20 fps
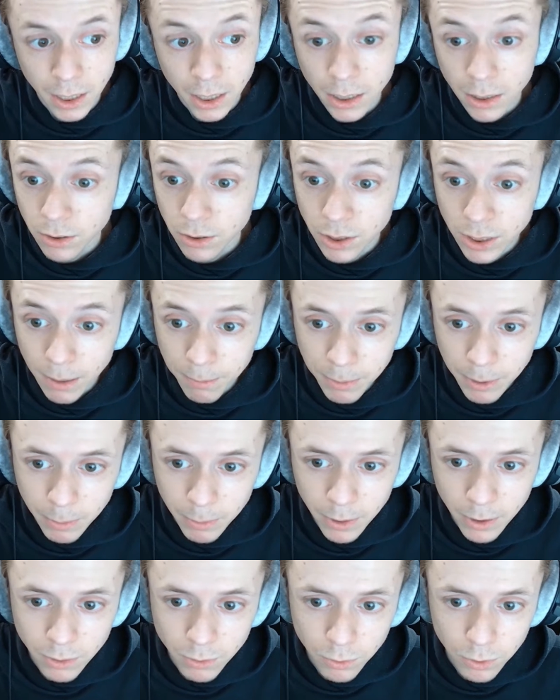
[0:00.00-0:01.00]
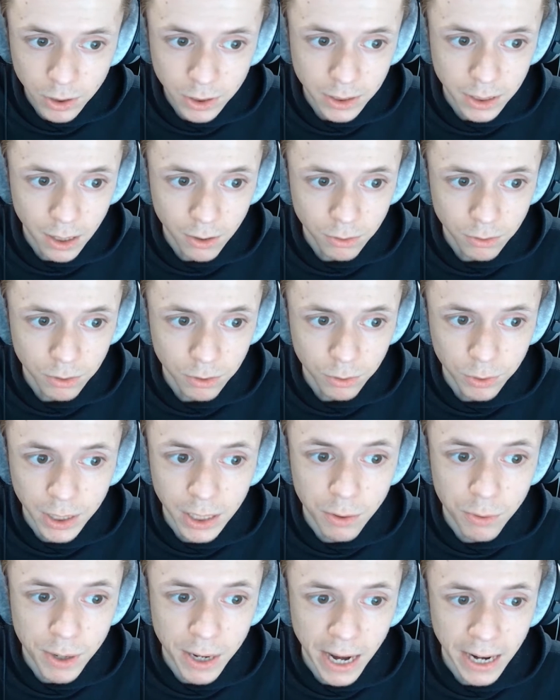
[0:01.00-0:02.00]
To some people, it will sound
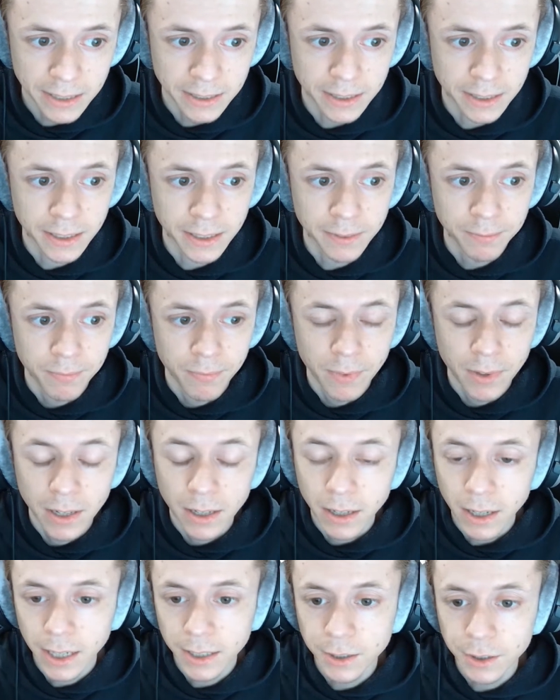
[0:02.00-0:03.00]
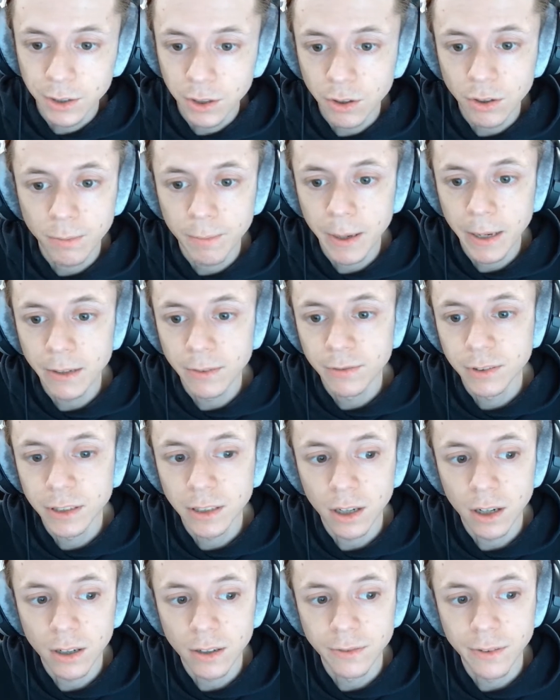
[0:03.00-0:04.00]
really relaxing. And you know, the benefit
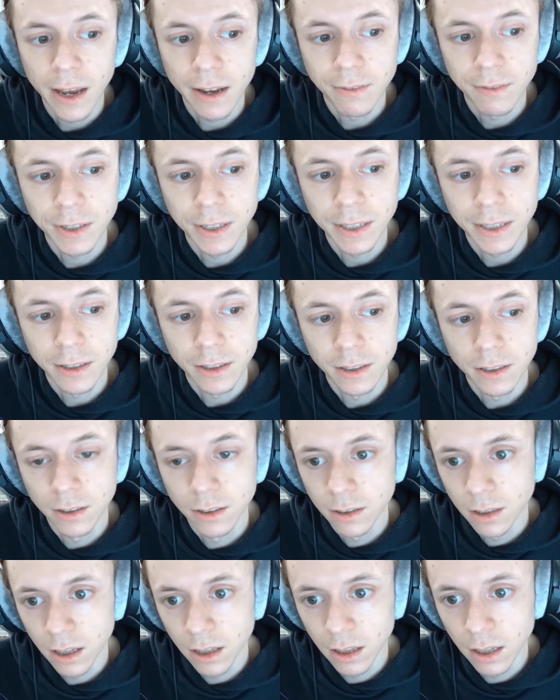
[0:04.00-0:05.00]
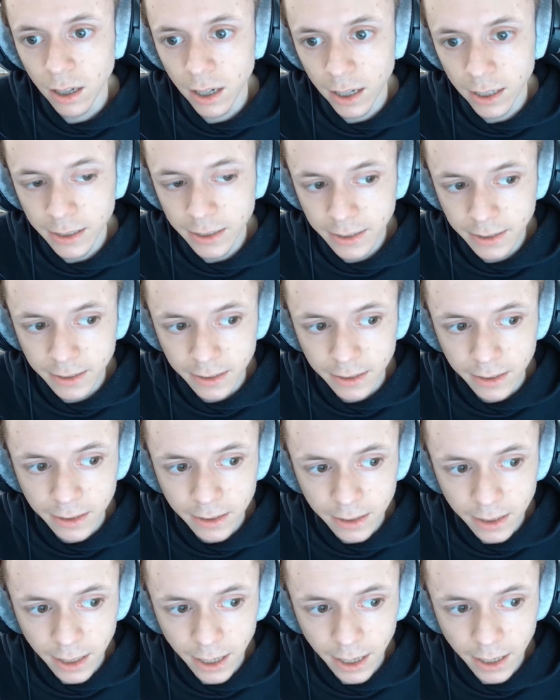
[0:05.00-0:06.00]
of having dull highs
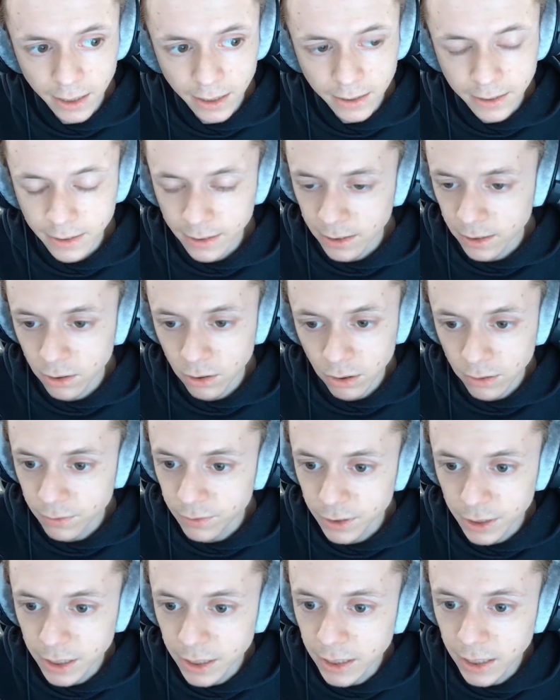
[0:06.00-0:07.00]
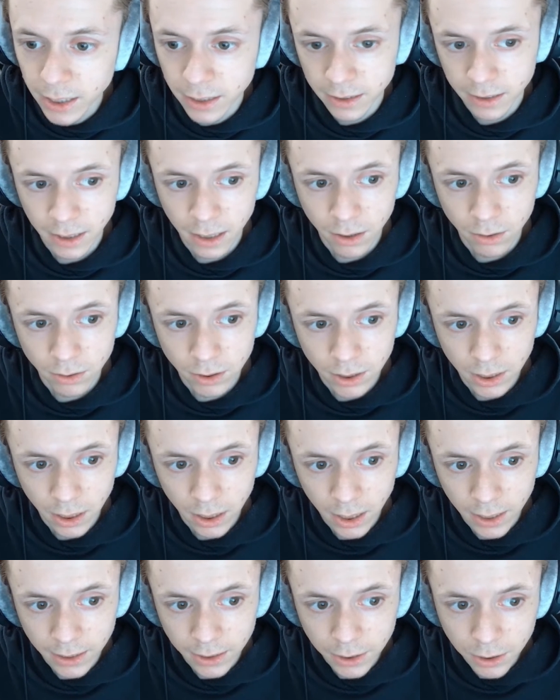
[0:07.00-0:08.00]
is a non-fatiguing sound. Yeah?
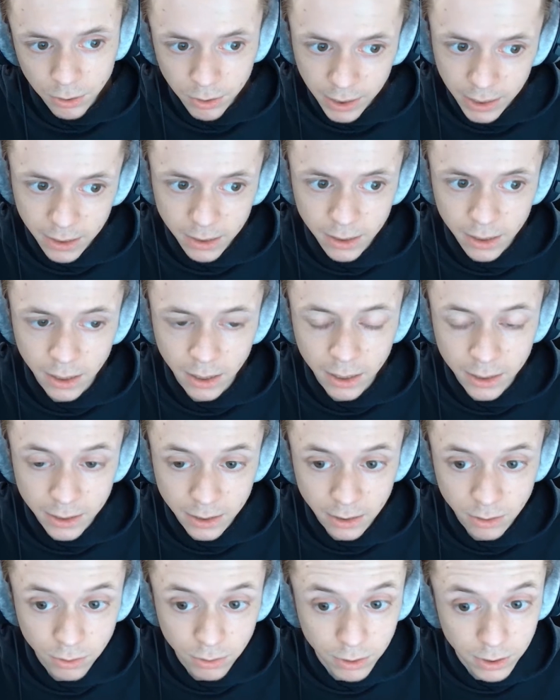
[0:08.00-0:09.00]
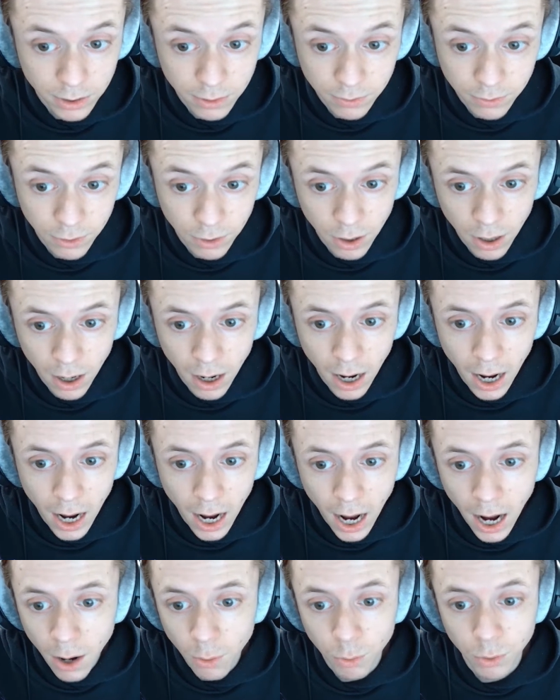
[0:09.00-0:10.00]
Like you can listen to it for
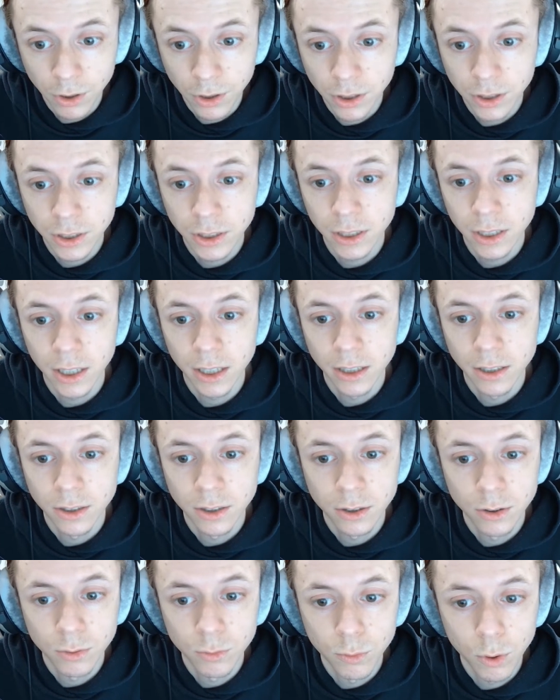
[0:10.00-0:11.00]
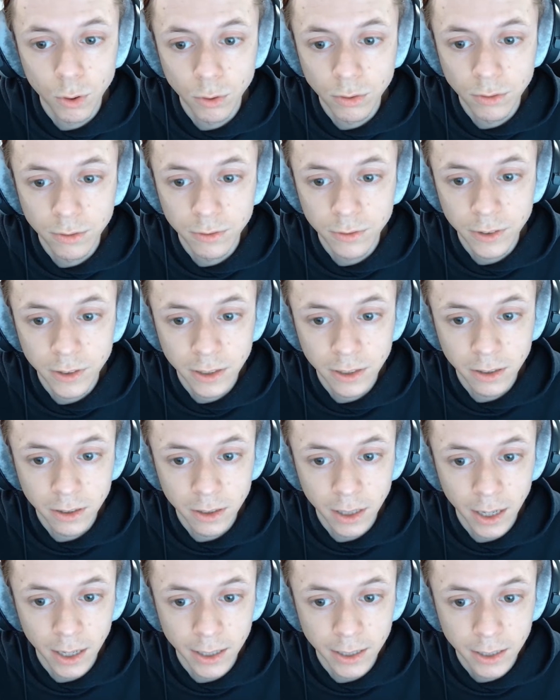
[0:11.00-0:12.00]
hours and you won't feel
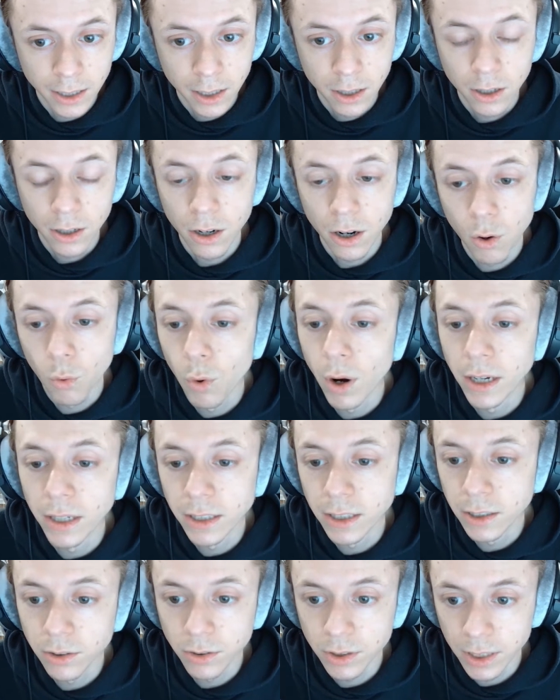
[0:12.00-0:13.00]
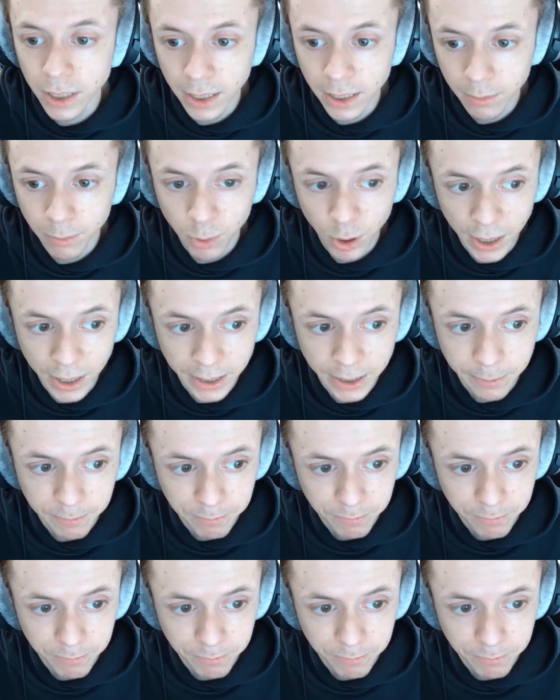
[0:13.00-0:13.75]
like, oh, I need to take a break.